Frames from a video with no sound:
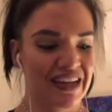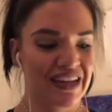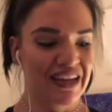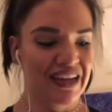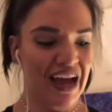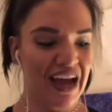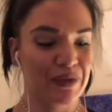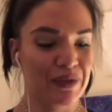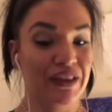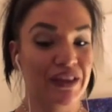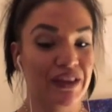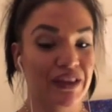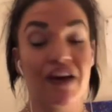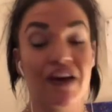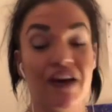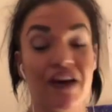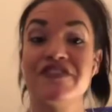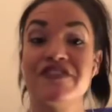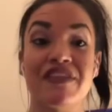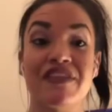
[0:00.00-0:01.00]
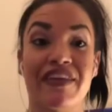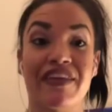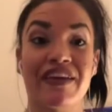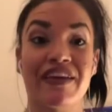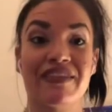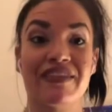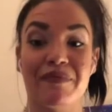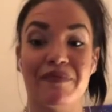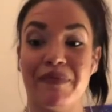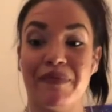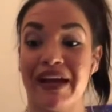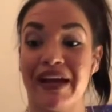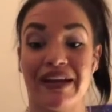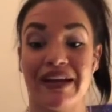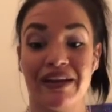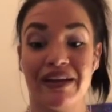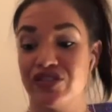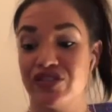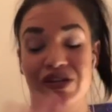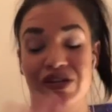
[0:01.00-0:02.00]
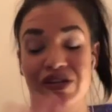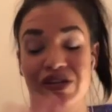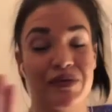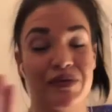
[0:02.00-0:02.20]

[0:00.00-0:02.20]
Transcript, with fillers: I would love to think that my journey